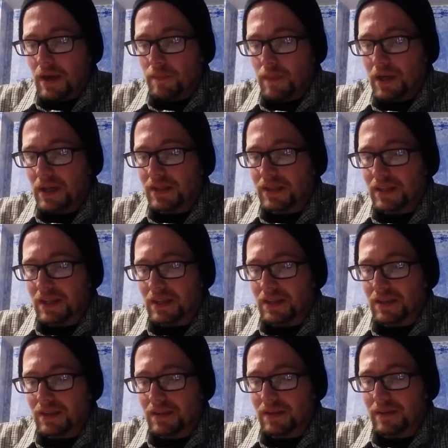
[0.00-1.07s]
many
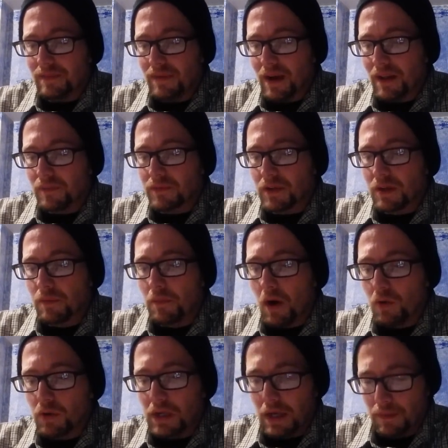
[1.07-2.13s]
citizens developed
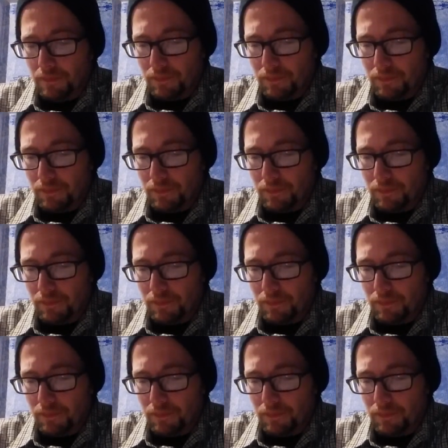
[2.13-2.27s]
pneumonia.